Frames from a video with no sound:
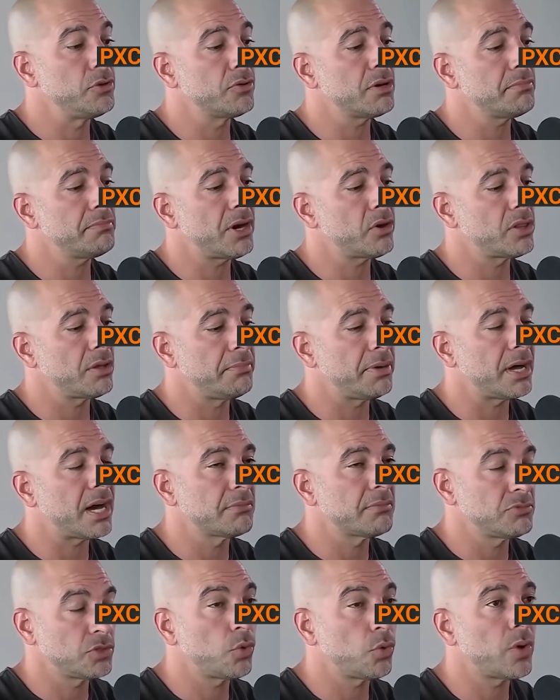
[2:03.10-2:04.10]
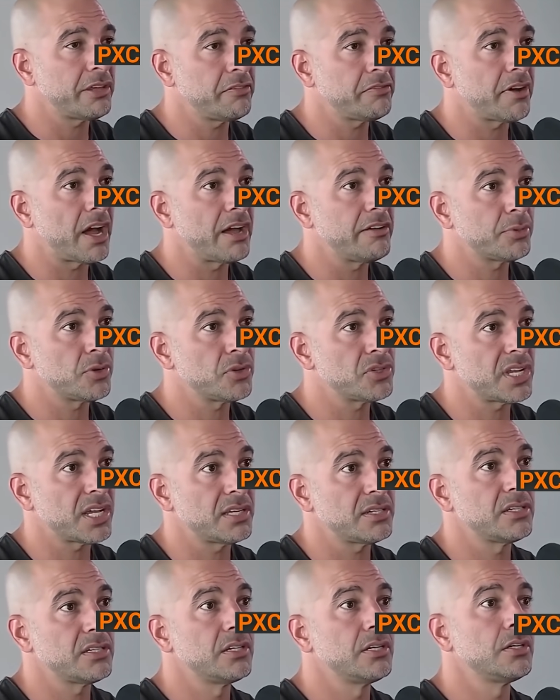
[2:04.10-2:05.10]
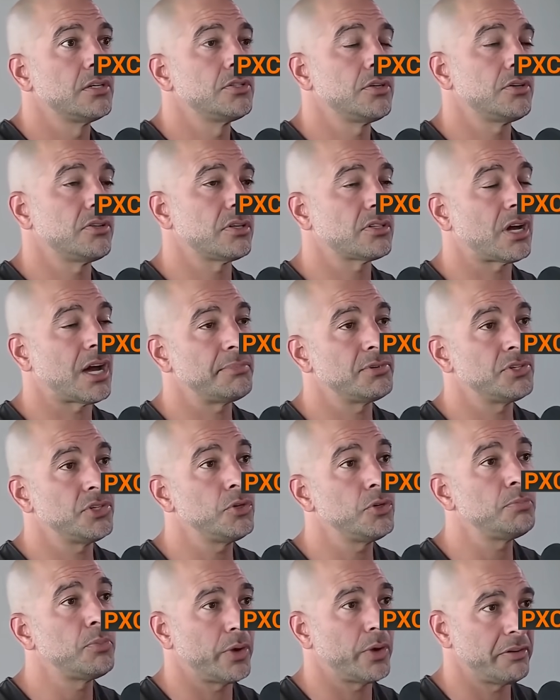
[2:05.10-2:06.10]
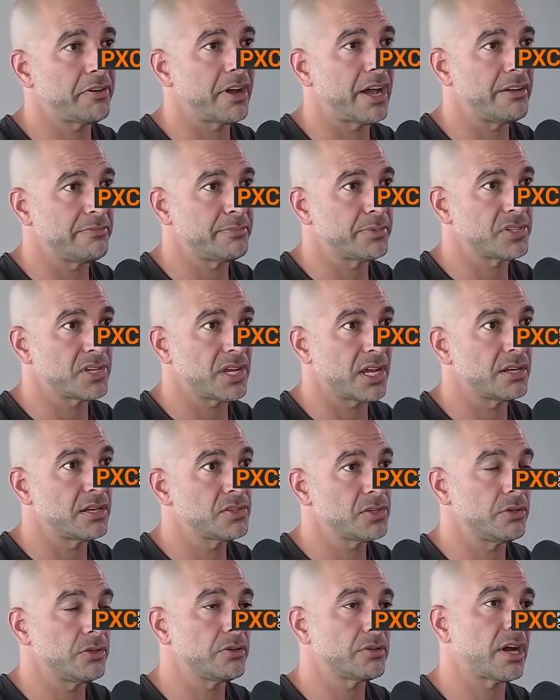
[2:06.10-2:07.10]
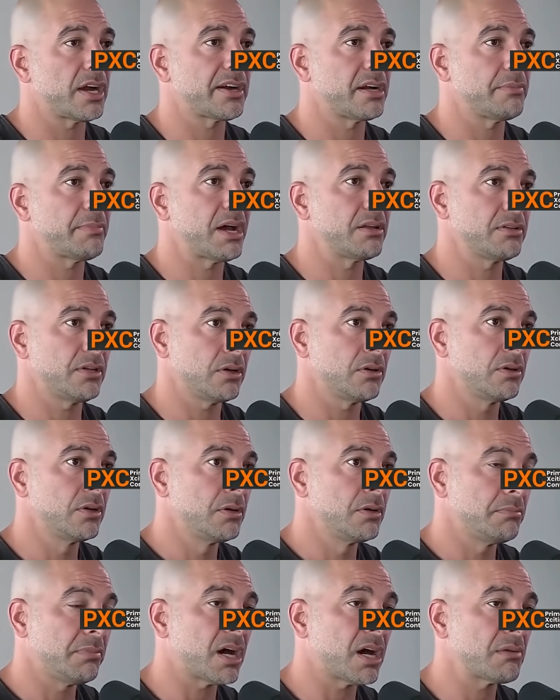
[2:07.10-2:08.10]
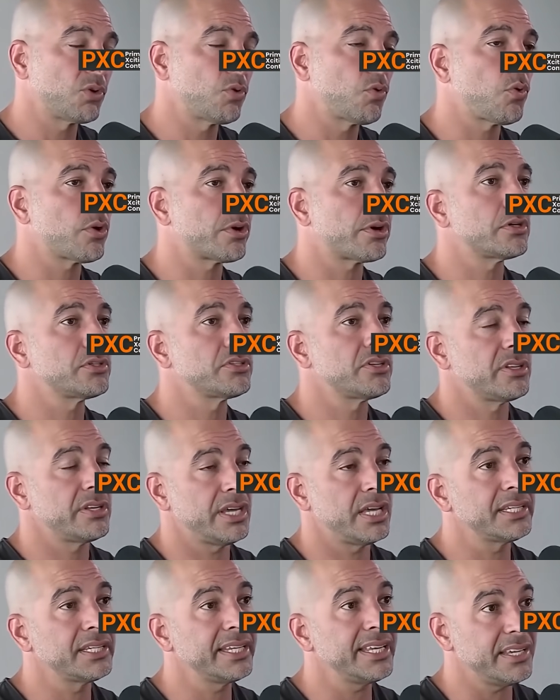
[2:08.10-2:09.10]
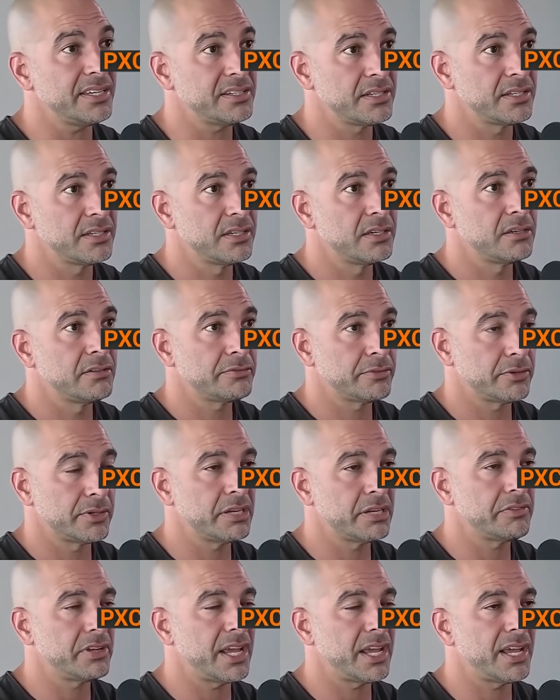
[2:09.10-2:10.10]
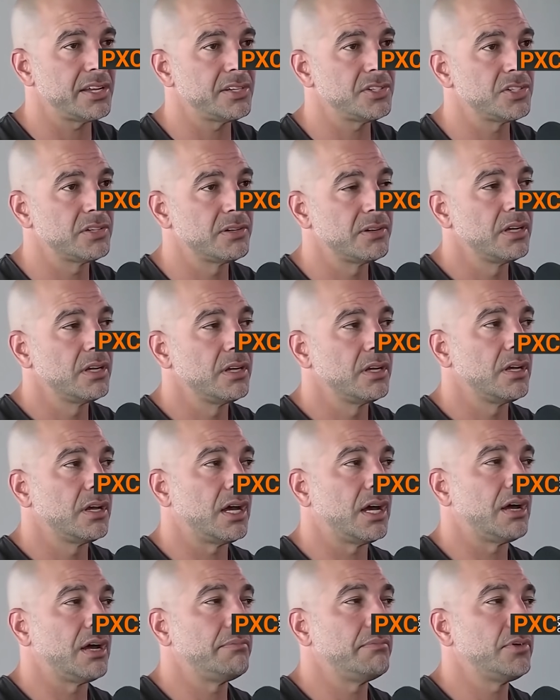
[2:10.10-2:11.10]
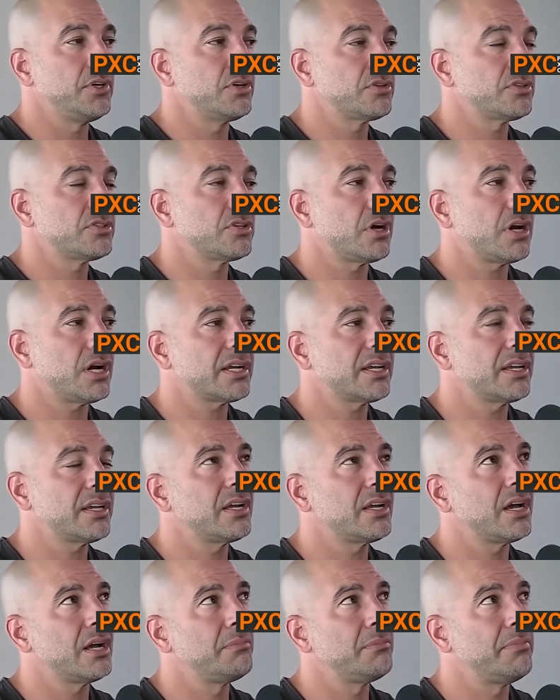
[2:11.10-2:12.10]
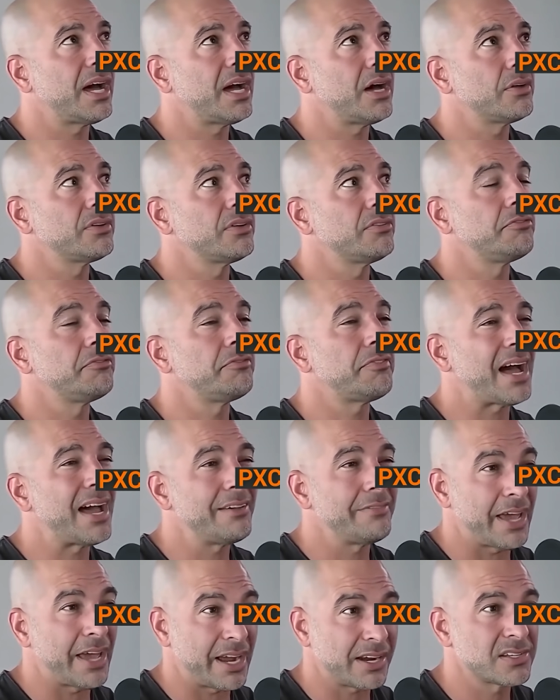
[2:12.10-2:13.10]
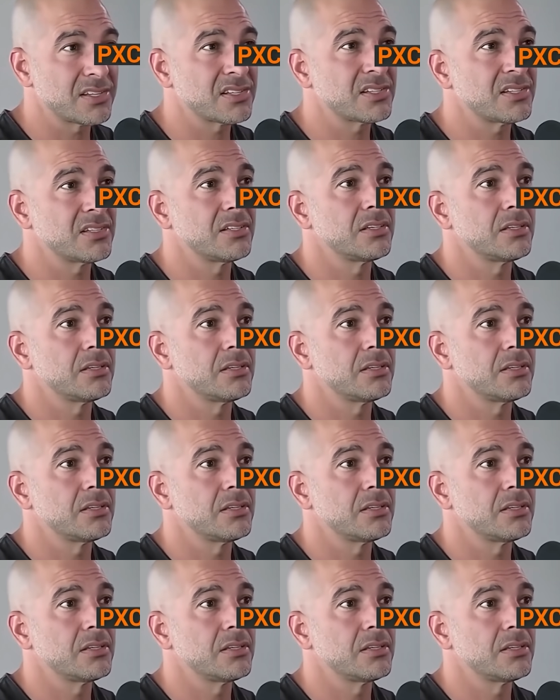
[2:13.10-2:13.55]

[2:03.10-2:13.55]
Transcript: If you compare the bottom 25% to the top 2.5%. So you're talking about, you know, bottom quarter to the elite for a given age. Um, you're talking about 5x,